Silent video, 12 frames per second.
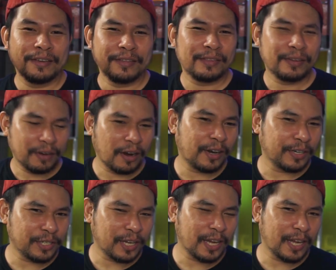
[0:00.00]
There are
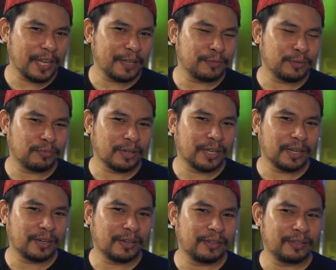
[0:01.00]
times
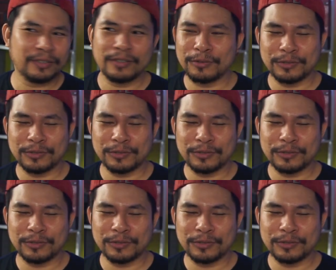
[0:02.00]
where no